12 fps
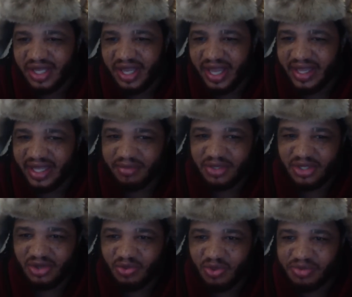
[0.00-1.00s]
and let them you
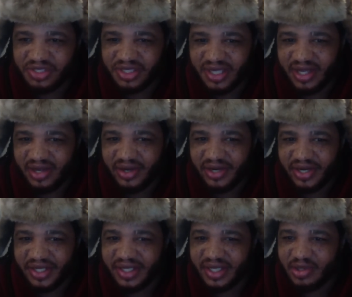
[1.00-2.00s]
know whoop shit there,
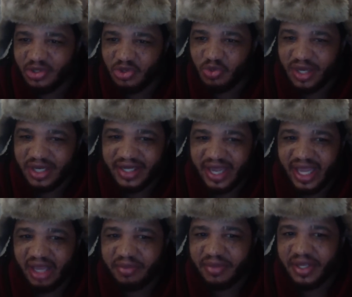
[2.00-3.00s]
and then do one
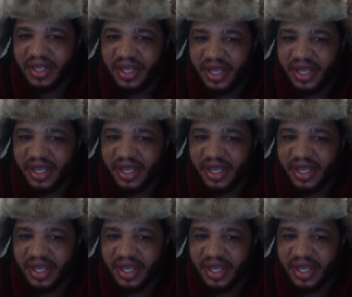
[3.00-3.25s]
game